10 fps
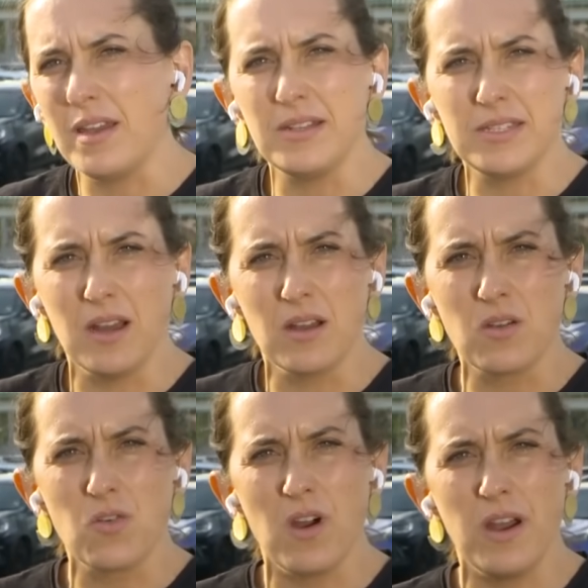It's a
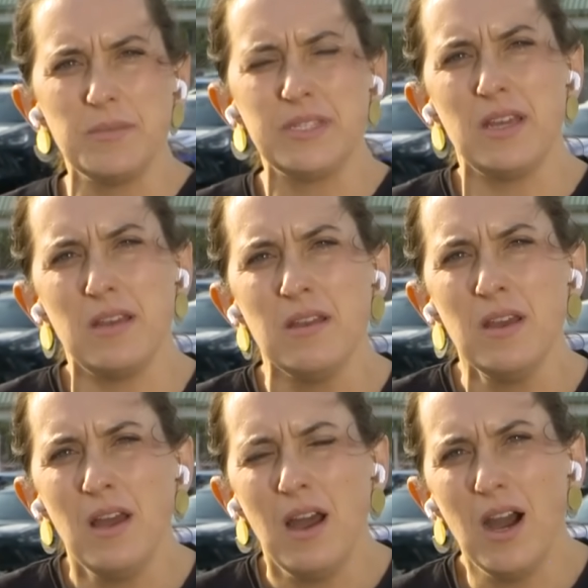crime scene,
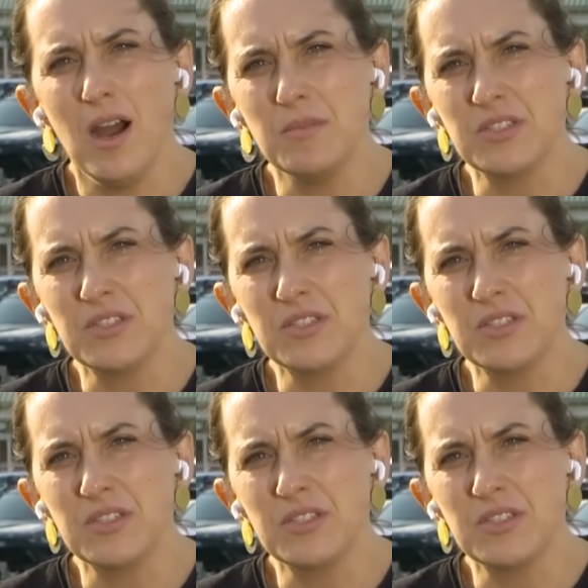um,